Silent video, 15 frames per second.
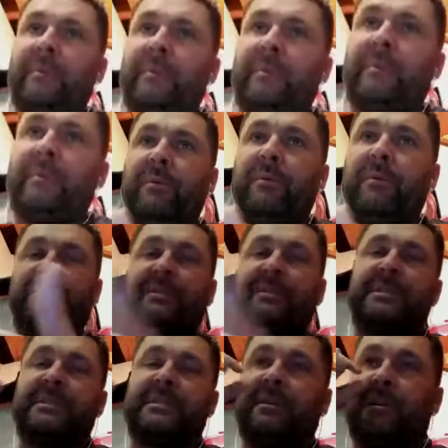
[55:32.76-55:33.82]
have to
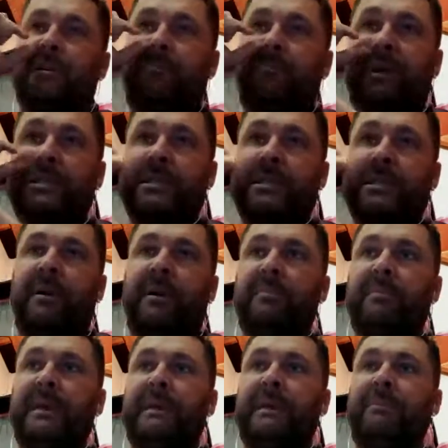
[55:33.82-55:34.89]
still impress upon
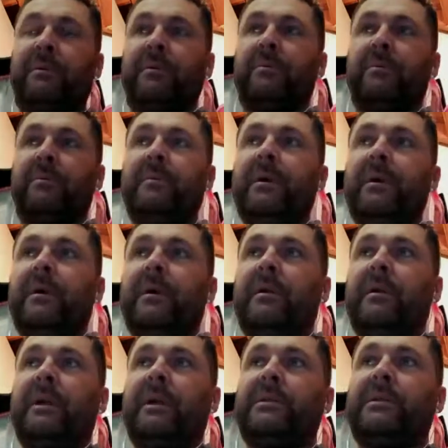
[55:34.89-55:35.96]
people that
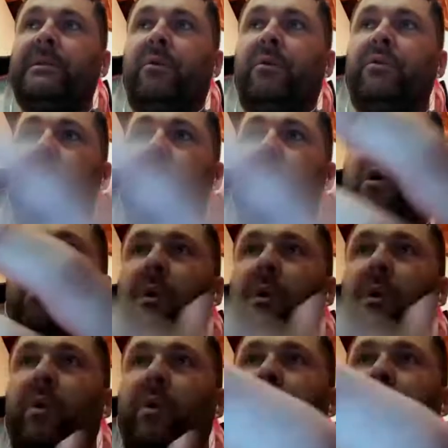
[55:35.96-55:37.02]
don't know what we
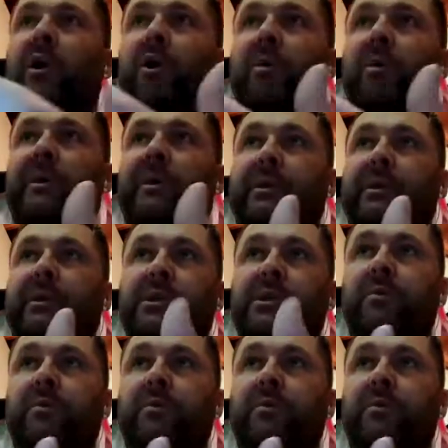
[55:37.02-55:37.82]
know and don't do what we